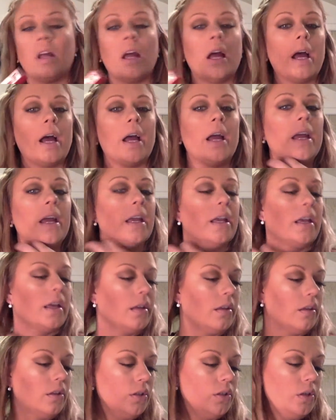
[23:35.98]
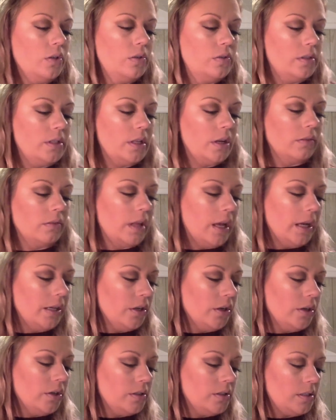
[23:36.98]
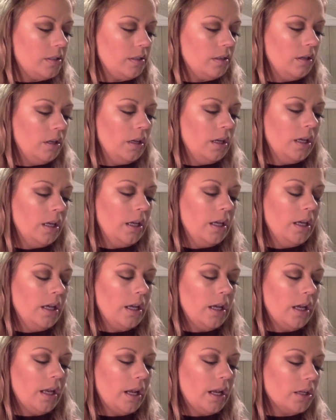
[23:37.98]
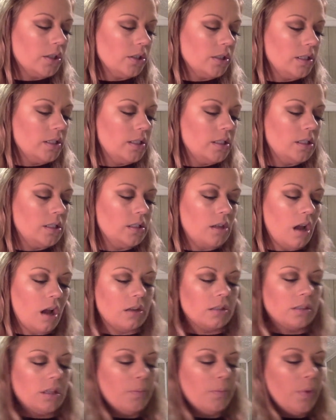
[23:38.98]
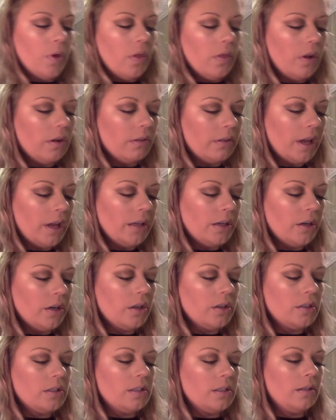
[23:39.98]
I used their liners. And I actually stocked up on their liners.